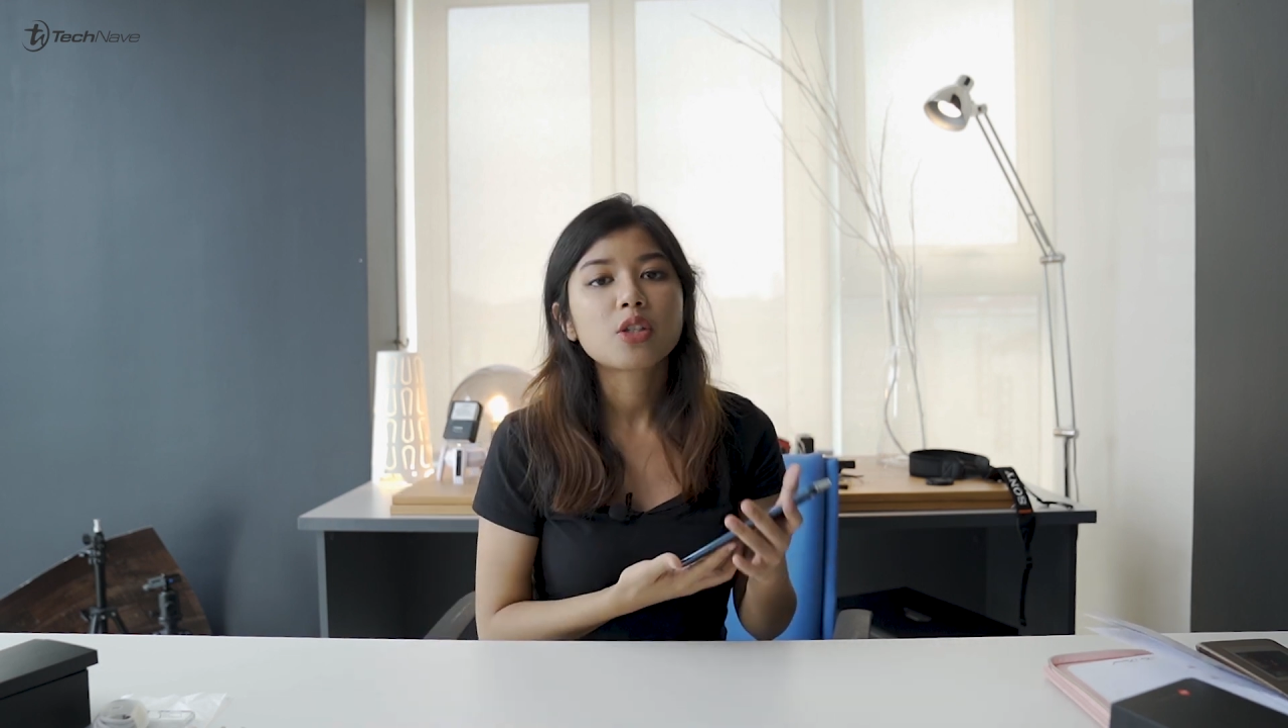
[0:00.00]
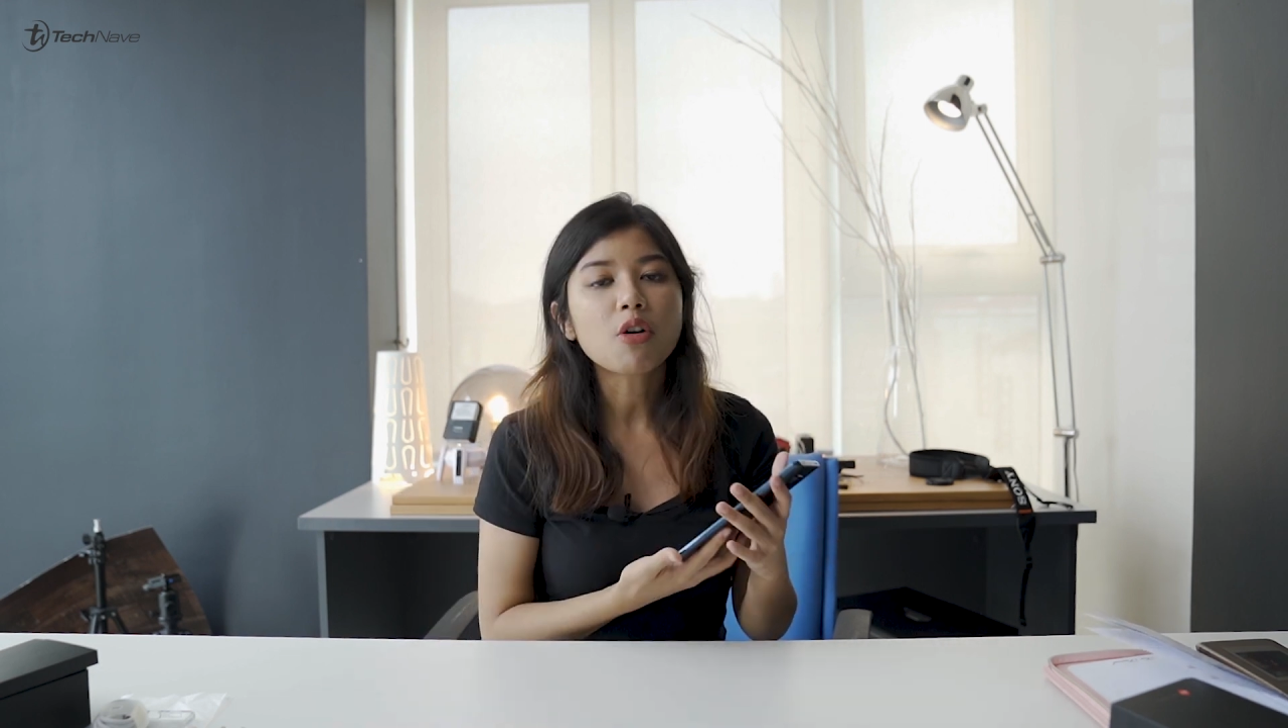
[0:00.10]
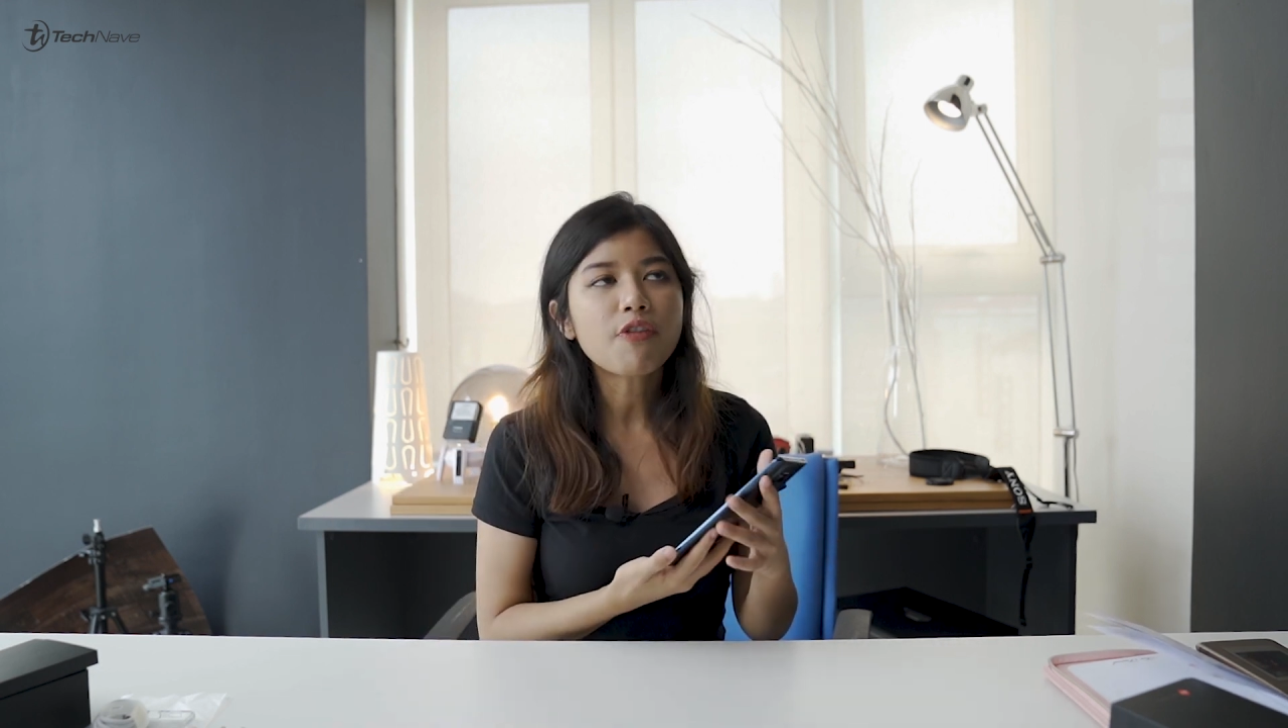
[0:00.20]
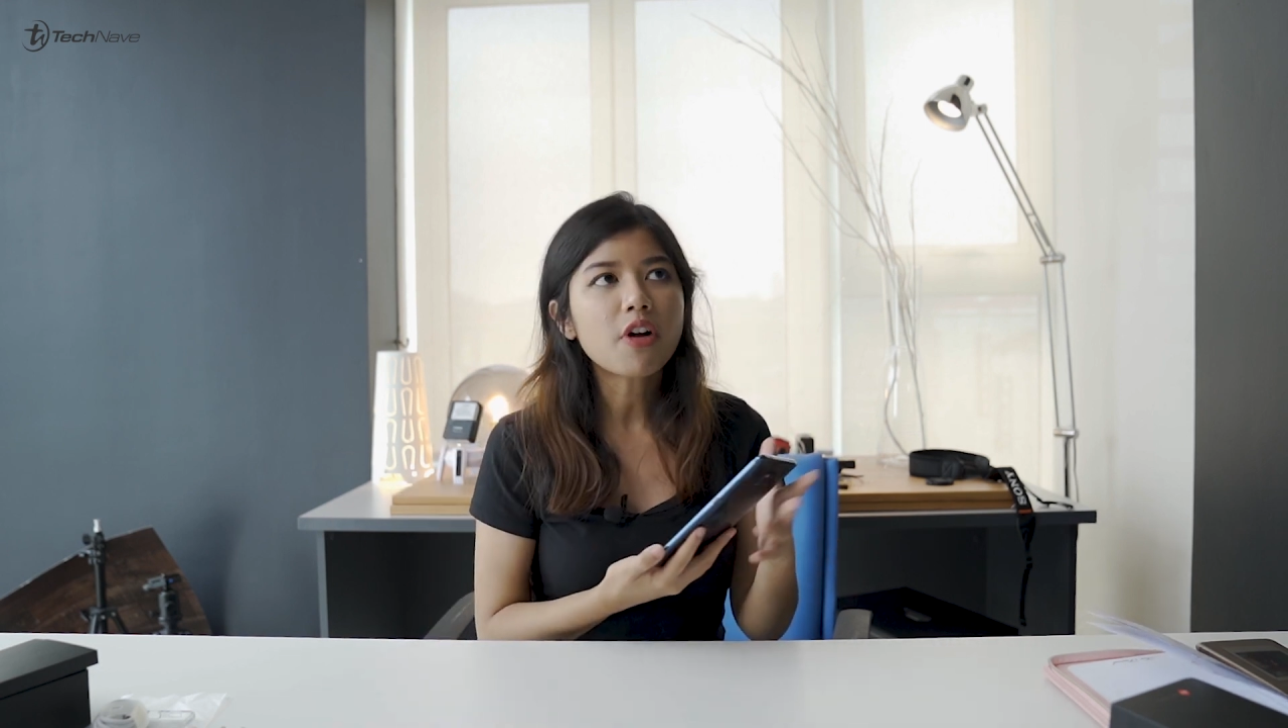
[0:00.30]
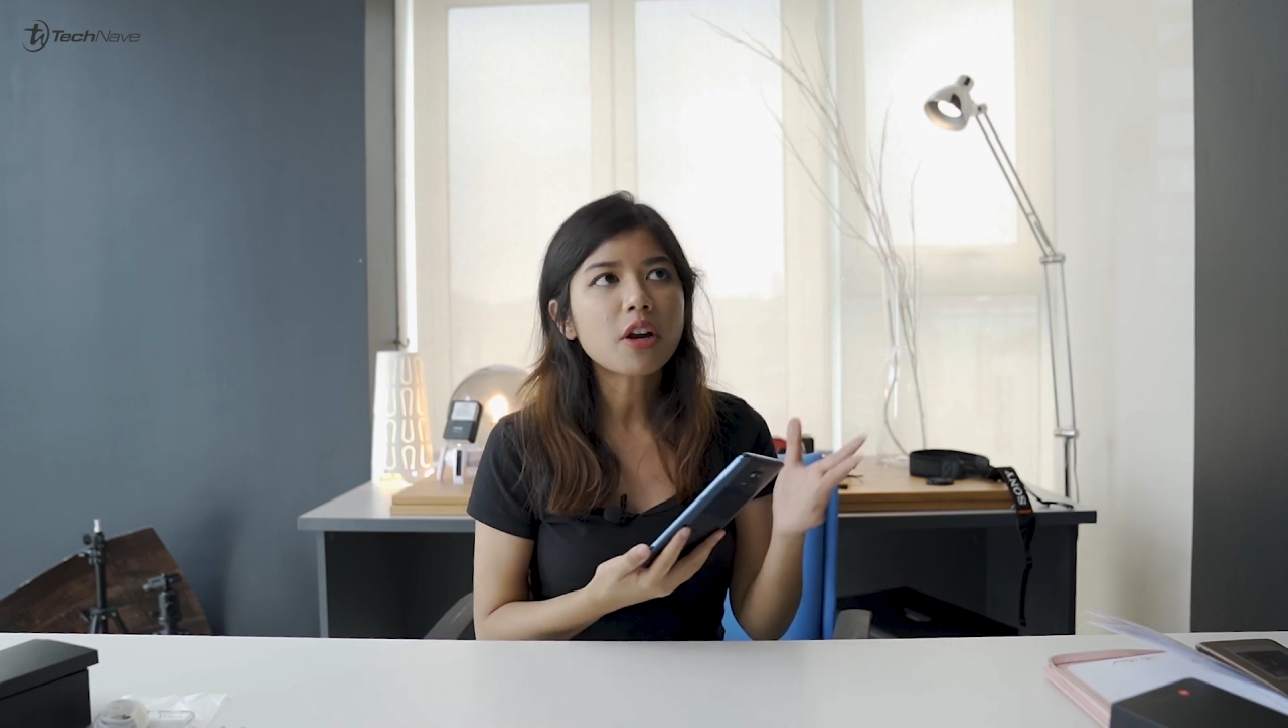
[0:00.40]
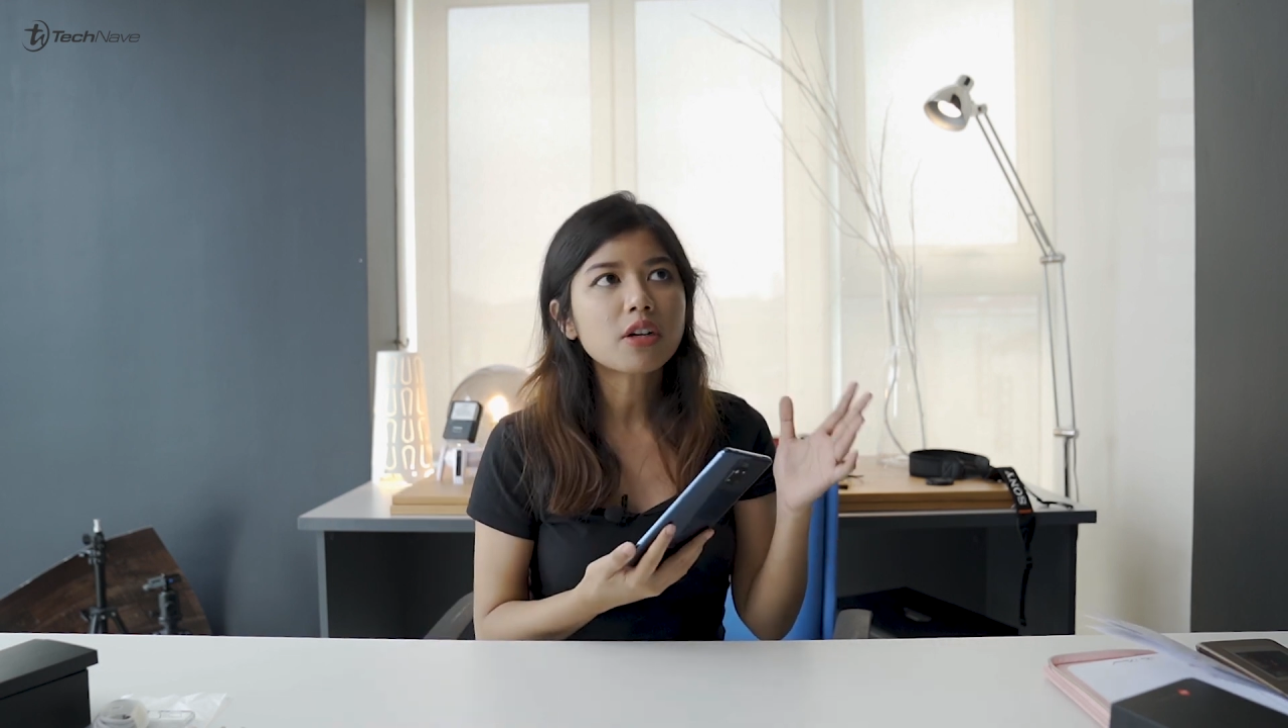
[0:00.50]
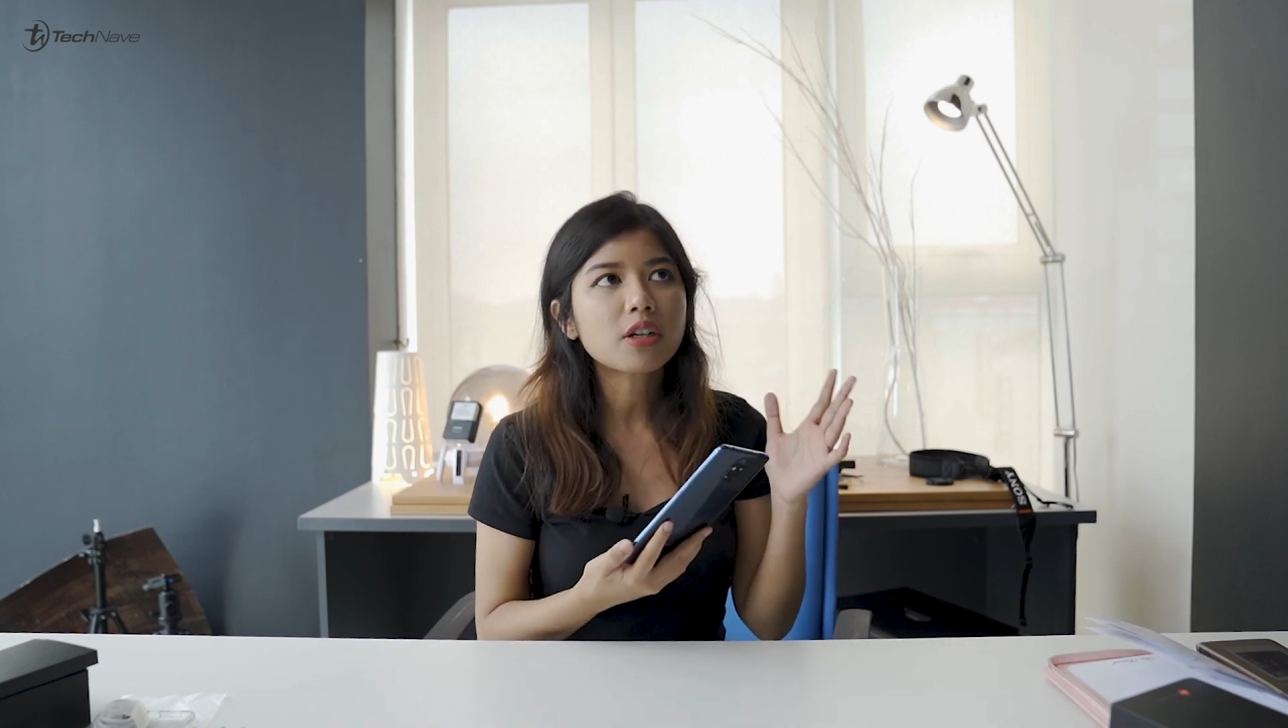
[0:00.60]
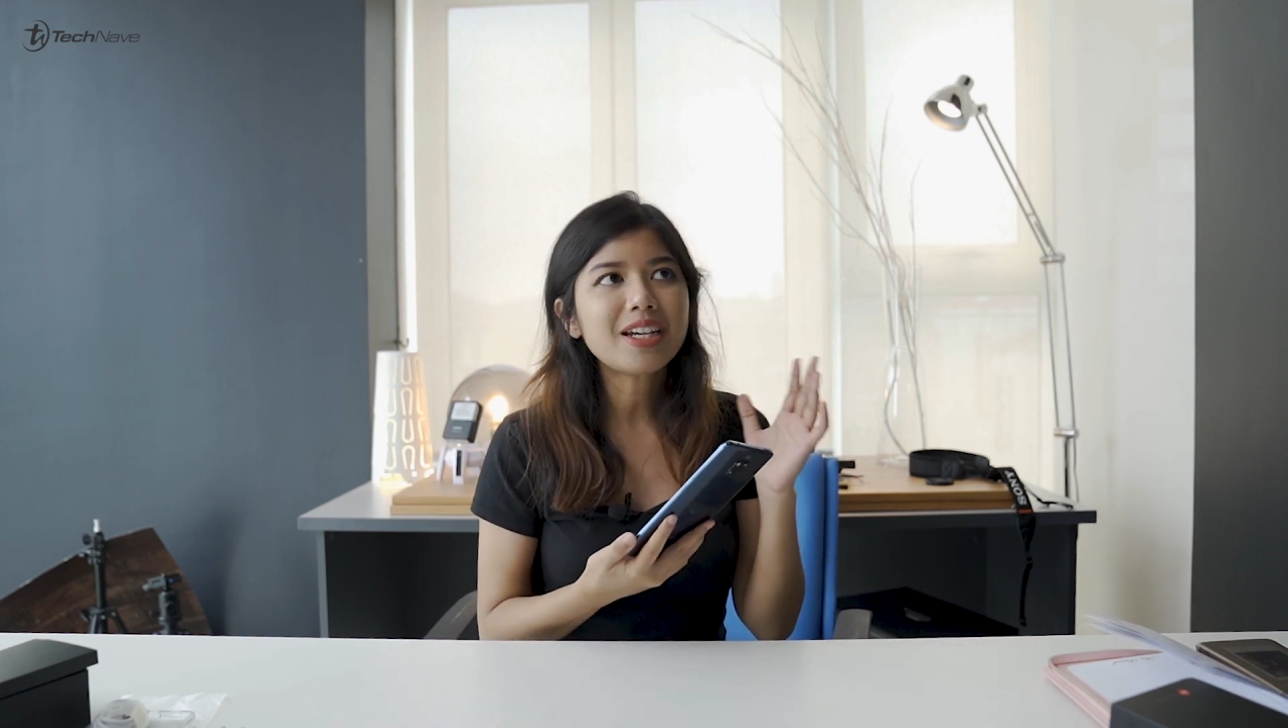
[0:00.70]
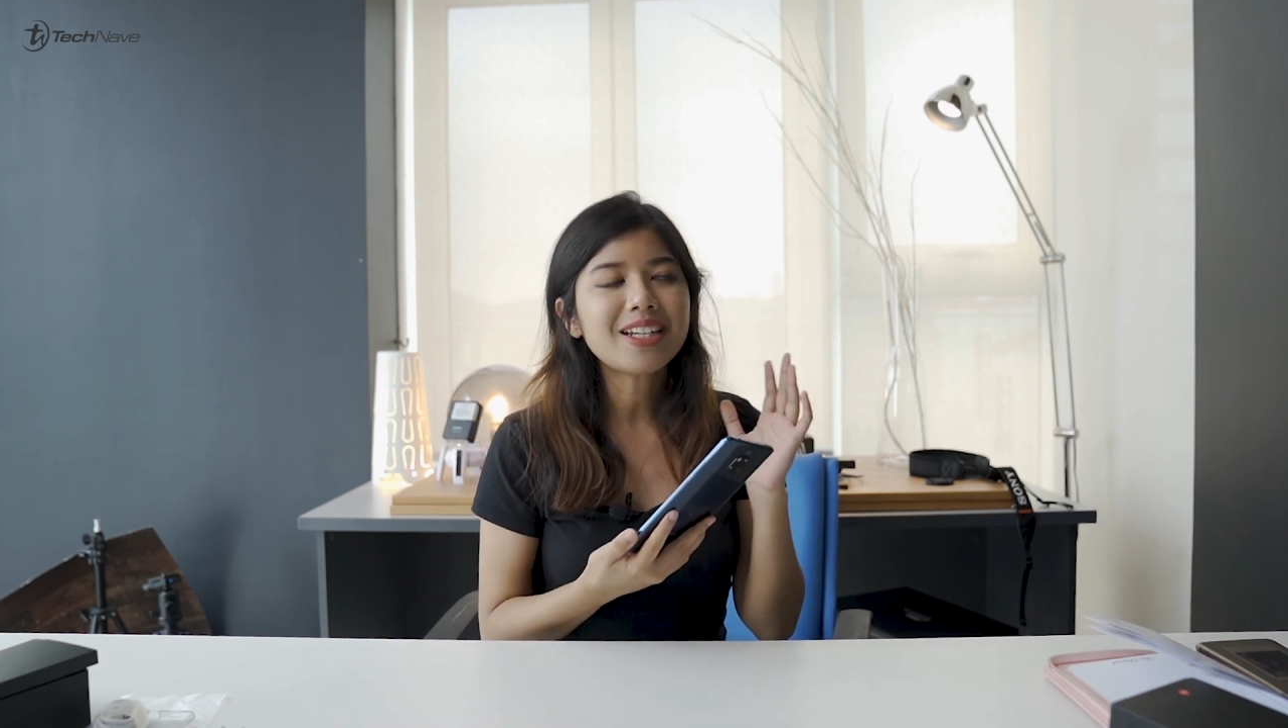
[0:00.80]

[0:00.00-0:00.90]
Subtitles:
So far,